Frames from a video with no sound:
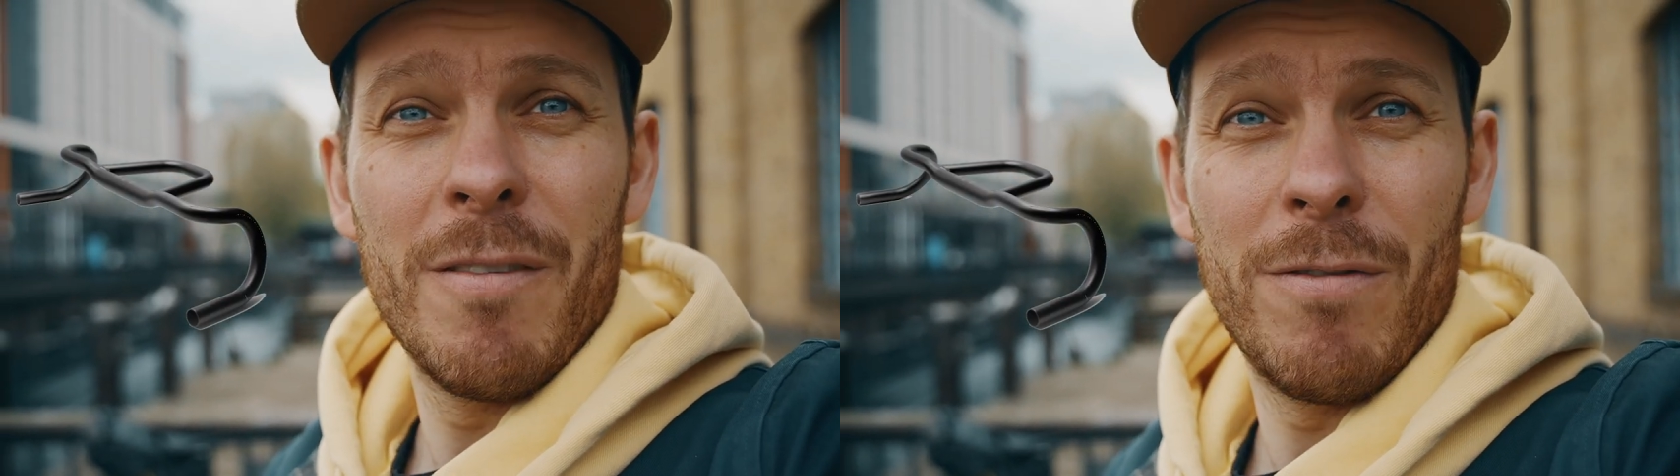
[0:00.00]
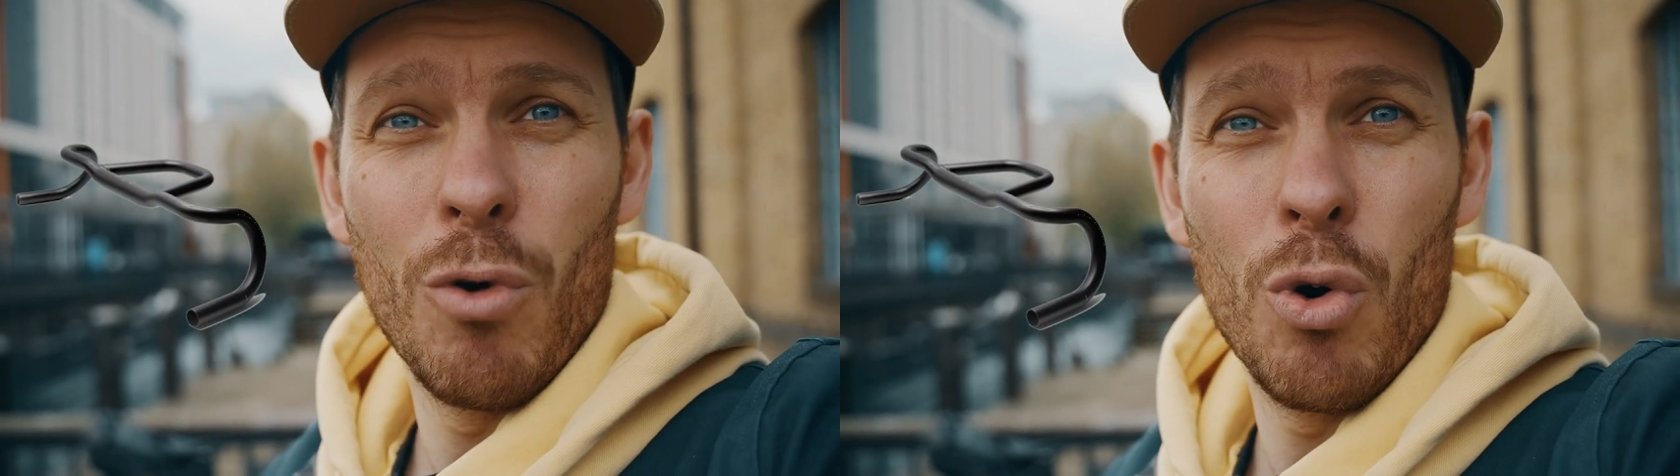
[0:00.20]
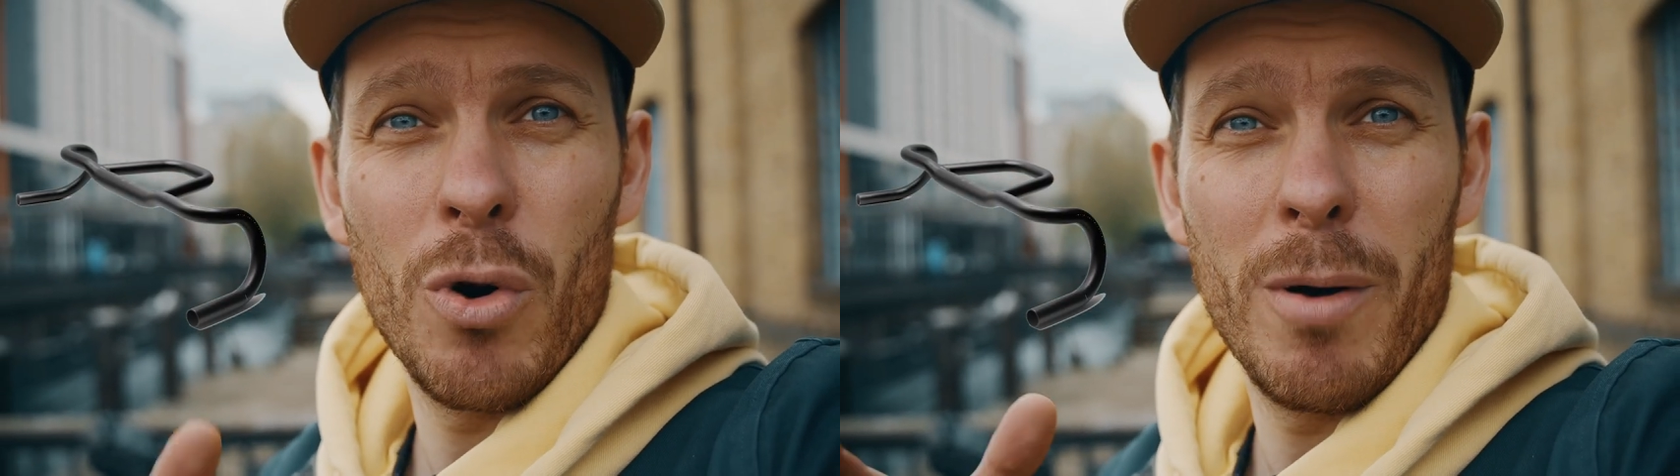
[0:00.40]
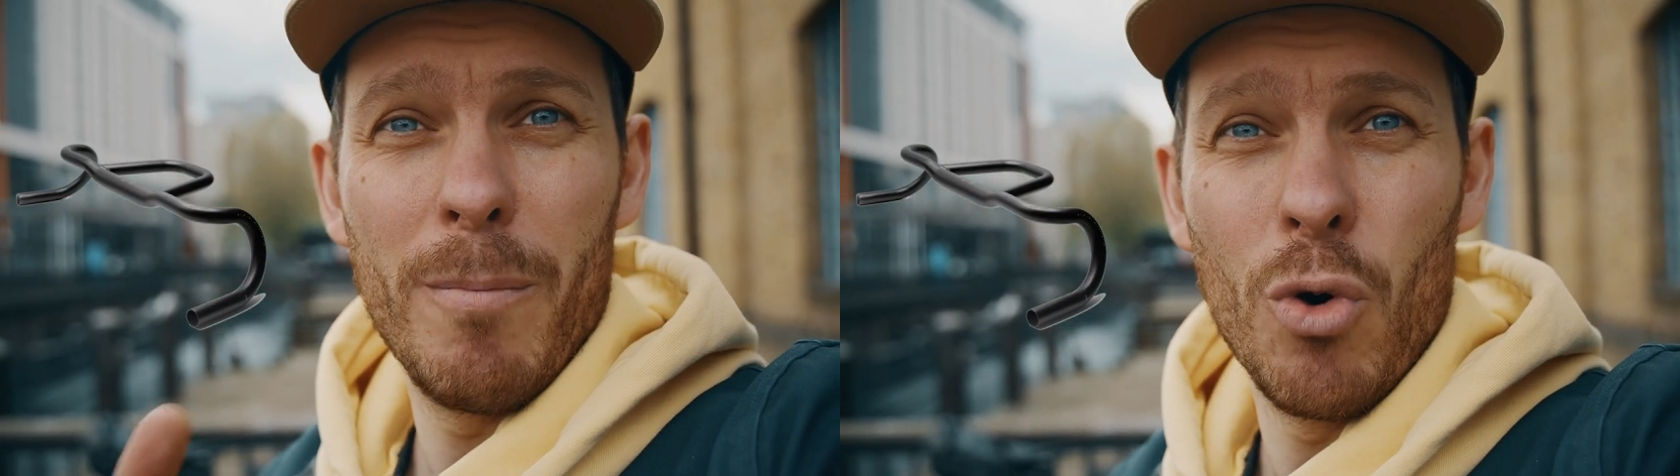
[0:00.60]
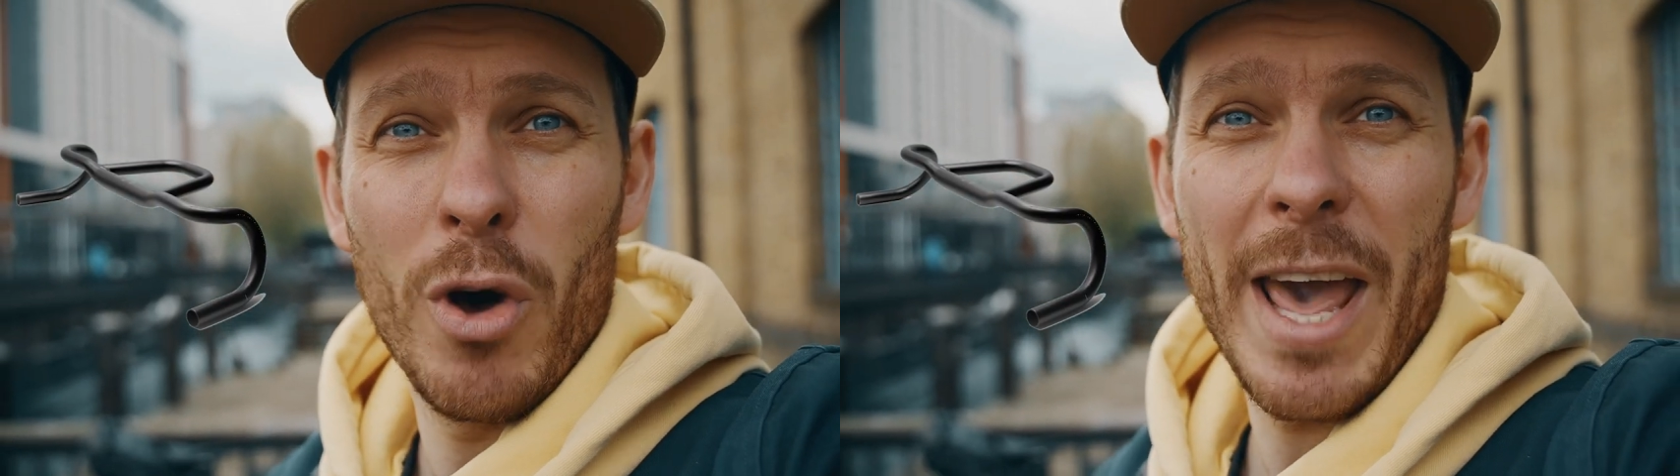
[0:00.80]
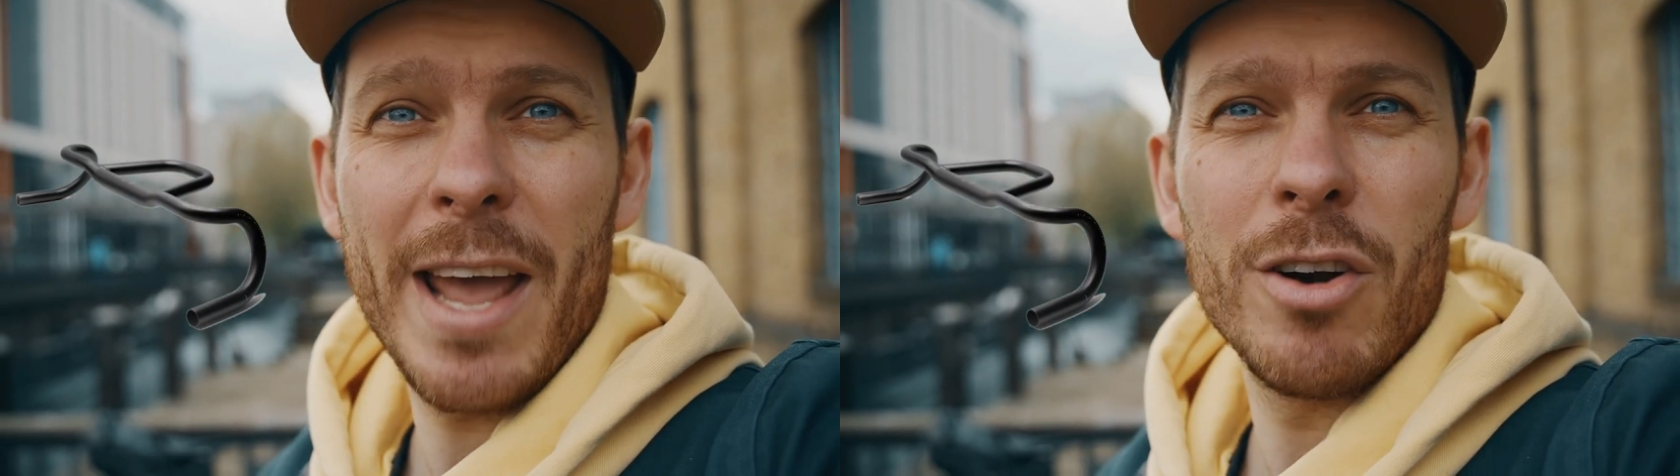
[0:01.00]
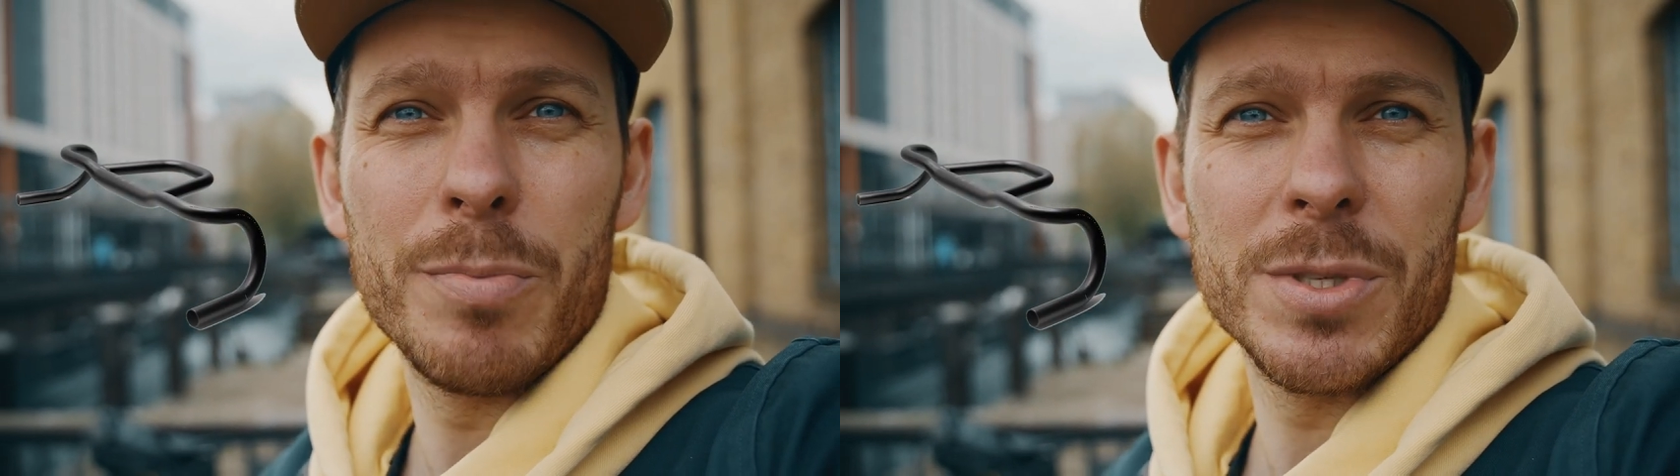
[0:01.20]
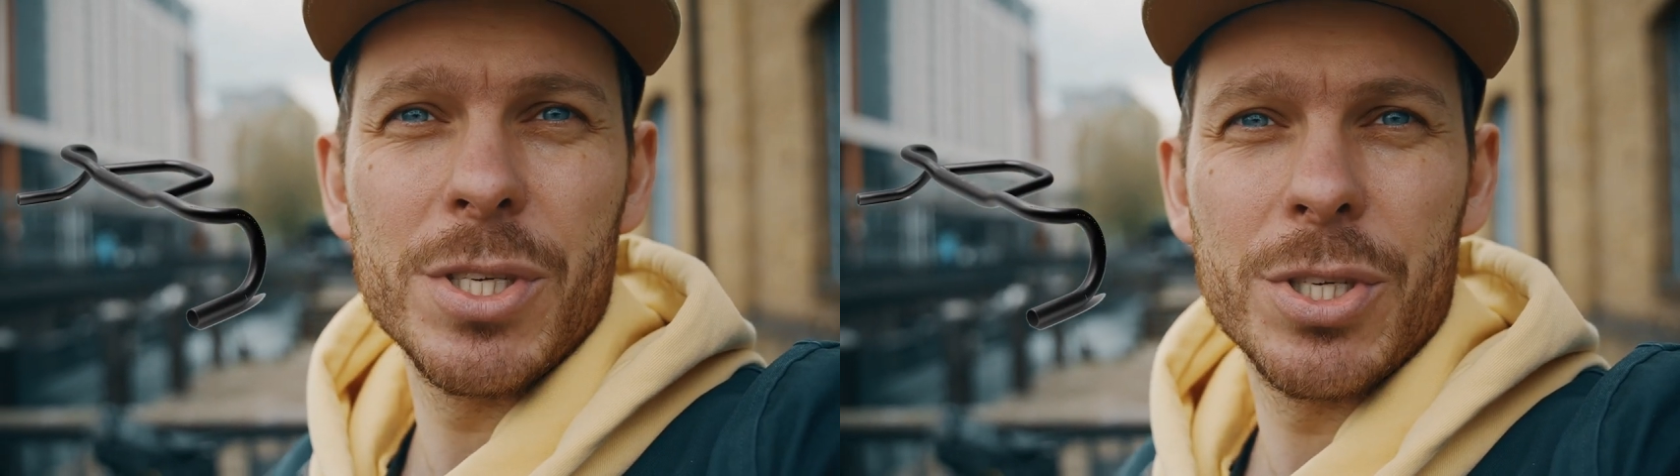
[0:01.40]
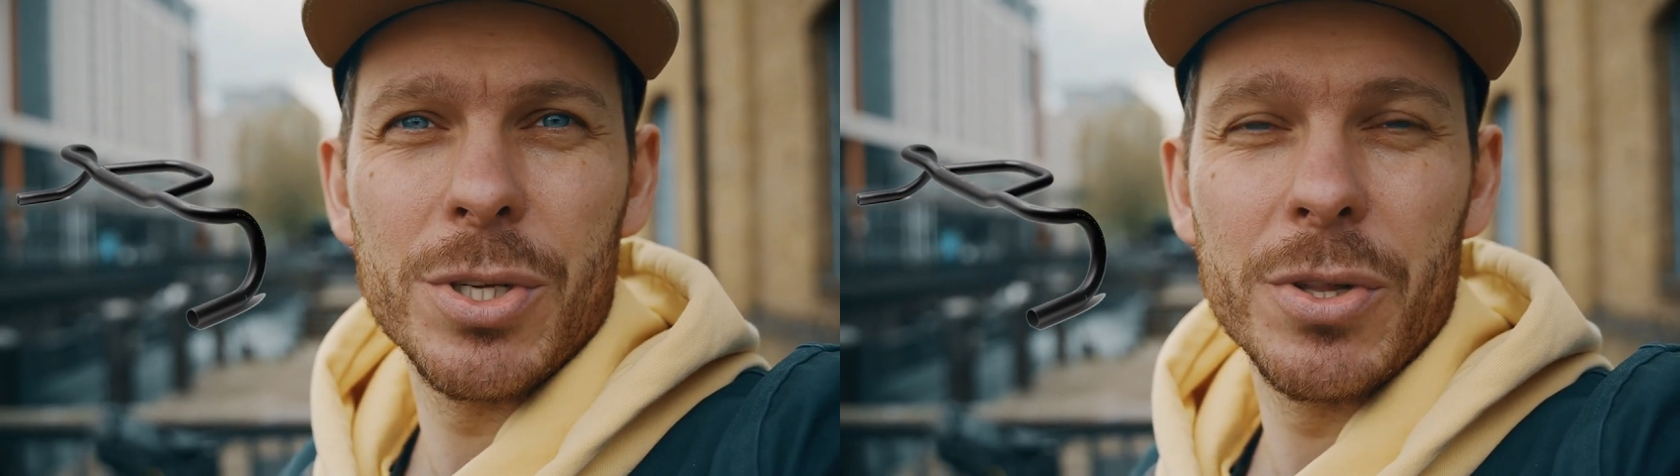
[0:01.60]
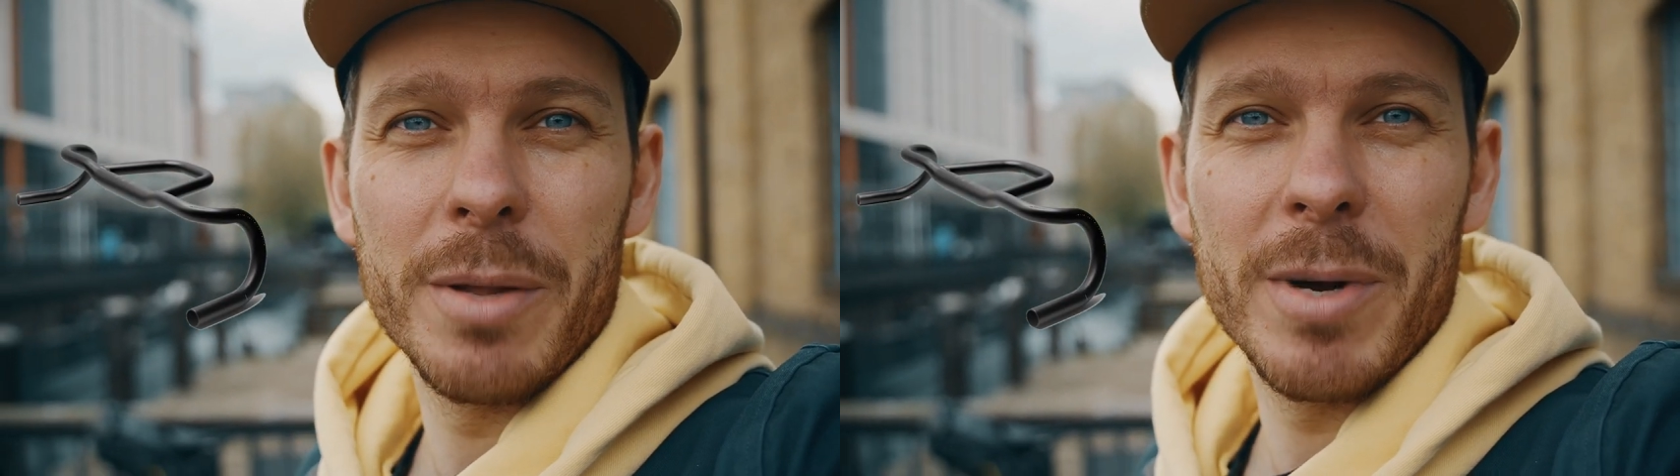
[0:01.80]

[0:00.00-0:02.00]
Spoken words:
for more aero position on the